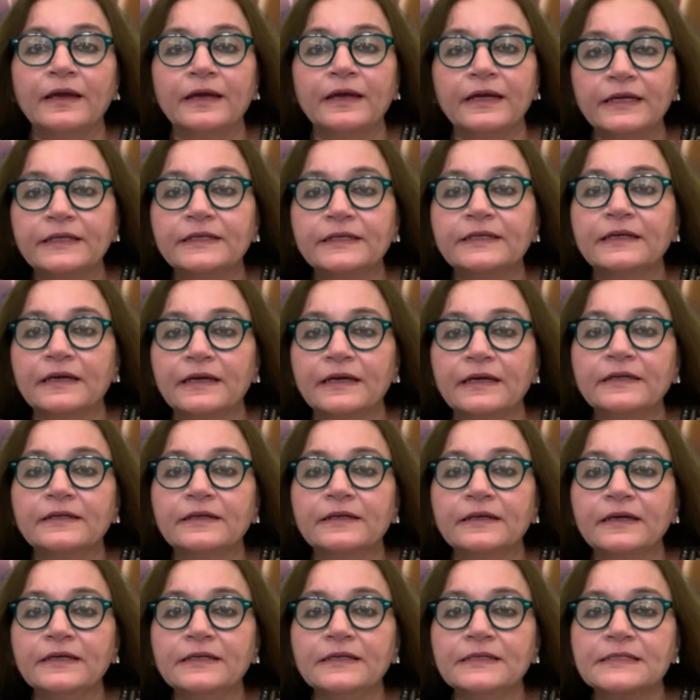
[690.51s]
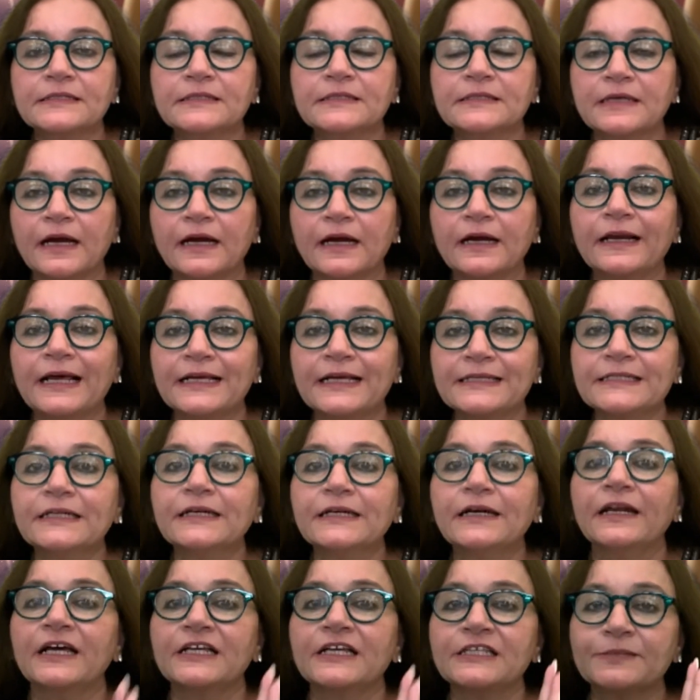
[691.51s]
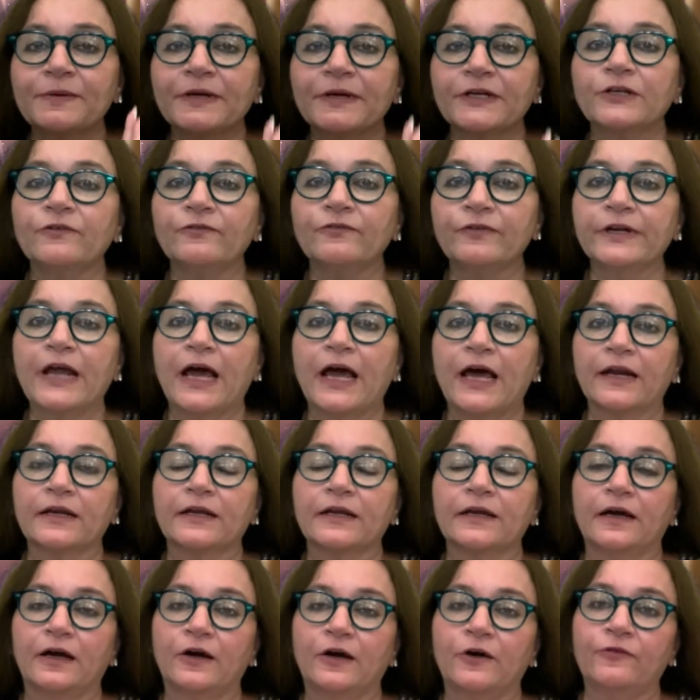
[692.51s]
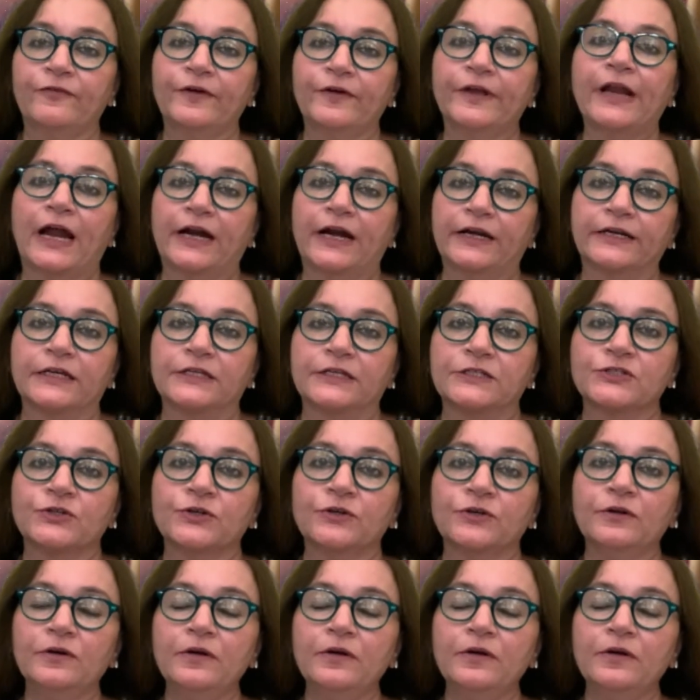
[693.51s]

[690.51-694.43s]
it is a classical aspect of an artist,